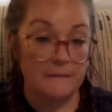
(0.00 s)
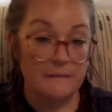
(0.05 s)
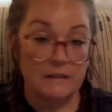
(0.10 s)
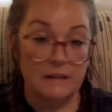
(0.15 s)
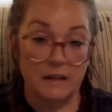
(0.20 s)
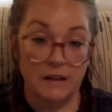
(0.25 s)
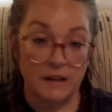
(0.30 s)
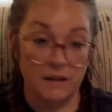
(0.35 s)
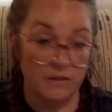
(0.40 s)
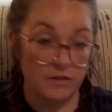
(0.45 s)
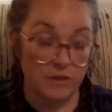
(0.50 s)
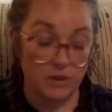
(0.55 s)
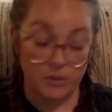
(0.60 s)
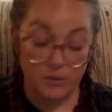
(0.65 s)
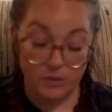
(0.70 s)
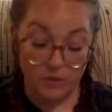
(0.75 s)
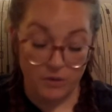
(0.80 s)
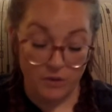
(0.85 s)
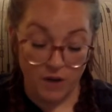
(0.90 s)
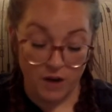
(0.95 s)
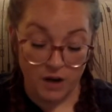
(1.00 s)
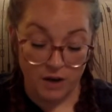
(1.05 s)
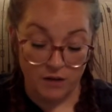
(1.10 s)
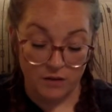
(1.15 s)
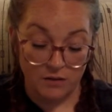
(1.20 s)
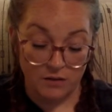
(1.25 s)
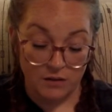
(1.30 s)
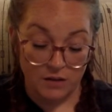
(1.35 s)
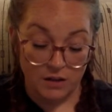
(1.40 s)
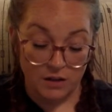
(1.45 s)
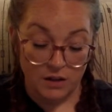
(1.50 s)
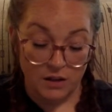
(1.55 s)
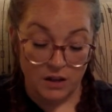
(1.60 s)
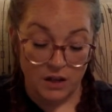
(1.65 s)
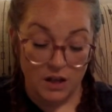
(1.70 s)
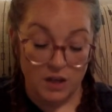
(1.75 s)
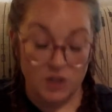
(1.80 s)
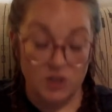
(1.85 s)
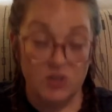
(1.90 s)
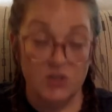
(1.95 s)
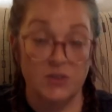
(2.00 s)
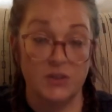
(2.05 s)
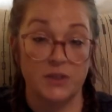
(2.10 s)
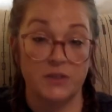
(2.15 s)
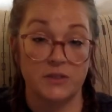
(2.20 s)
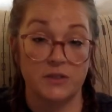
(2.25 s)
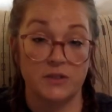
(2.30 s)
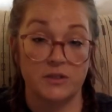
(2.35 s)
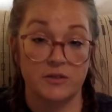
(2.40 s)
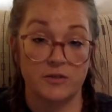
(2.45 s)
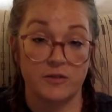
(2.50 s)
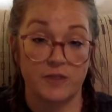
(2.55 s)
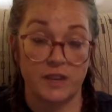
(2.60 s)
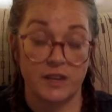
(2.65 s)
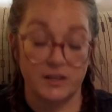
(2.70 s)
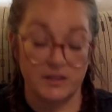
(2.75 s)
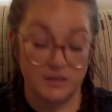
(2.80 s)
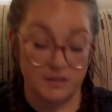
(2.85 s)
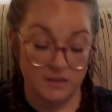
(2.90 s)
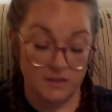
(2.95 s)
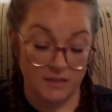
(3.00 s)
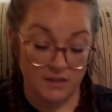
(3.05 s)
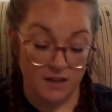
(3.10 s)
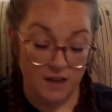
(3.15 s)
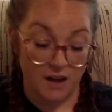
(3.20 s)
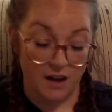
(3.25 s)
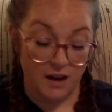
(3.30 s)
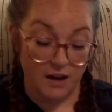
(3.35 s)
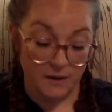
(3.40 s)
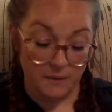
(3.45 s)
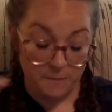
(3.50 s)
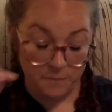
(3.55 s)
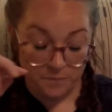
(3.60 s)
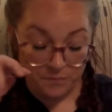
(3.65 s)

I have no regret," and she lifted her face to the sky.